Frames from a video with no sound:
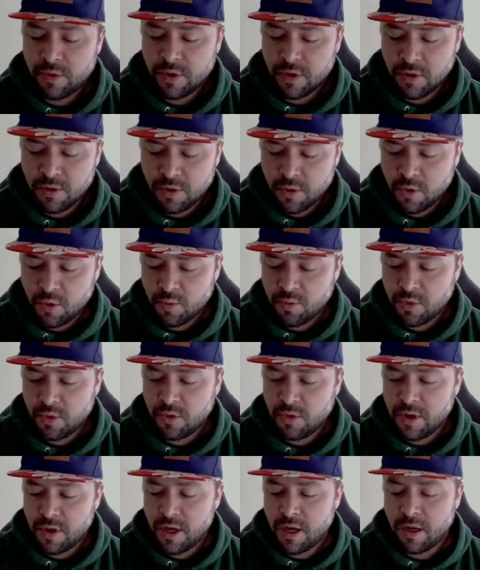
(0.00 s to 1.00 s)
We're gonna
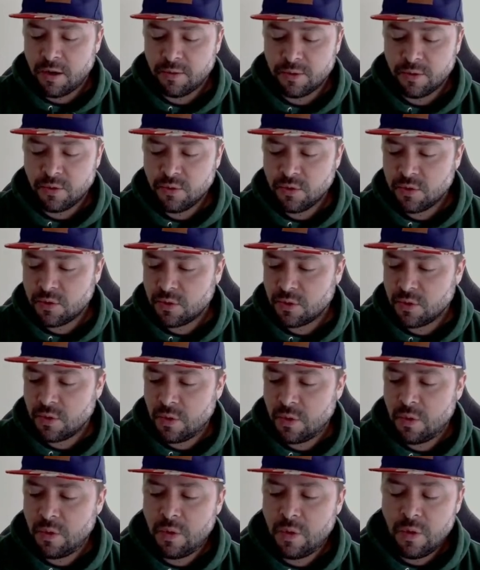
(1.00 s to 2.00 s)
open ours,
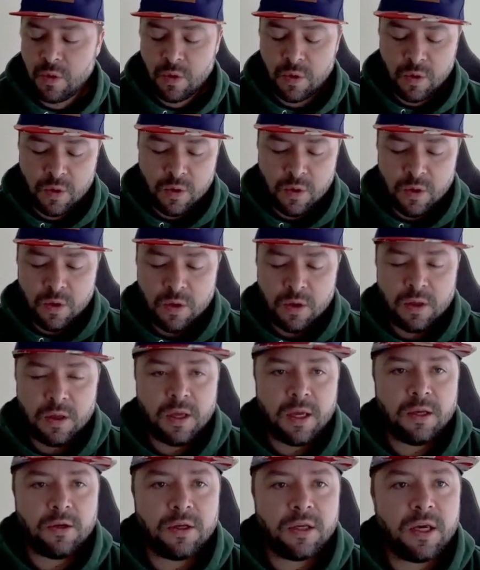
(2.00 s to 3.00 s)

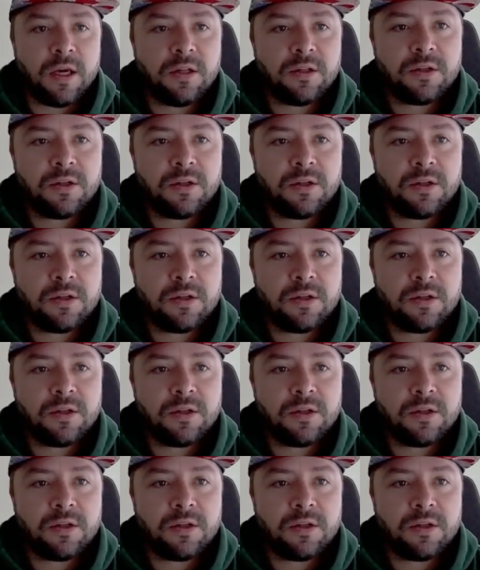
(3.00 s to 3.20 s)
and you